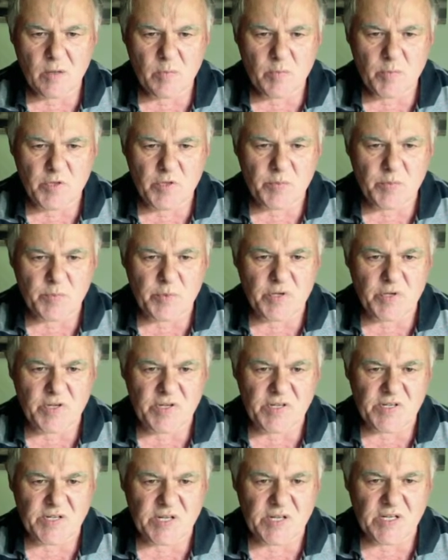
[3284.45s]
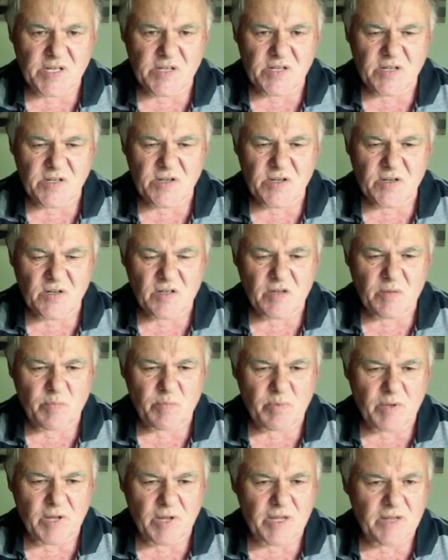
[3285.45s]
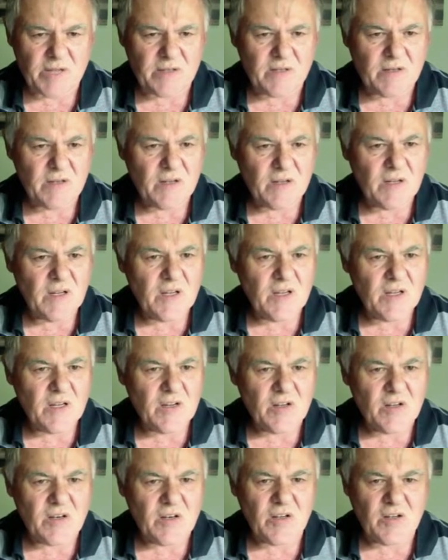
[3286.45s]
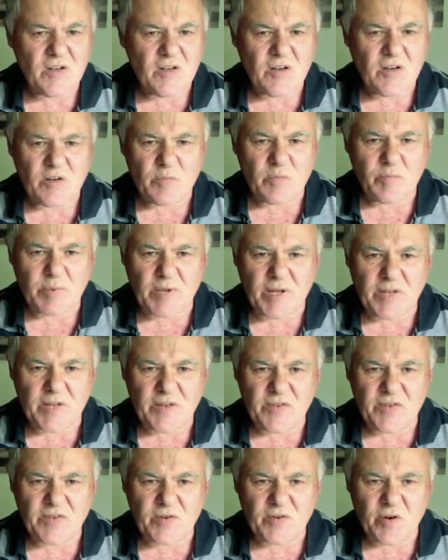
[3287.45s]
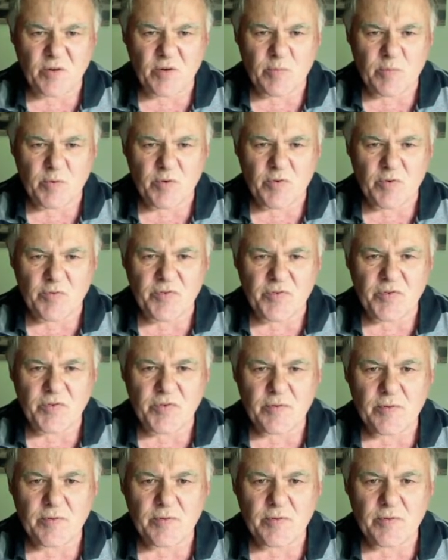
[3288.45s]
Bishop e6 is usually played. You've got to play these kind of moves.